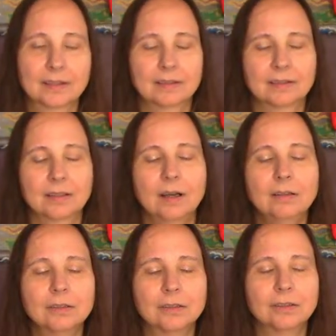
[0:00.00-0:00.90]

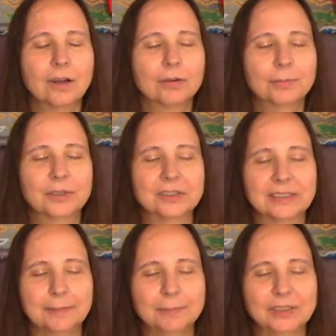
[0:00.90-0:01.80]
Color our
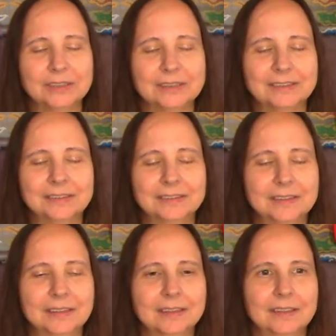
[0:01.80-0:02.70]
perception
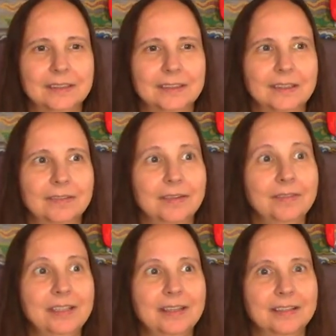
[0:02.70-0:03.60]
of
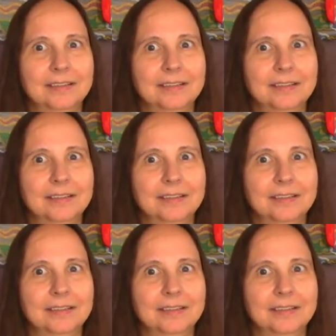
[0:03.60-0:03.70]
everything.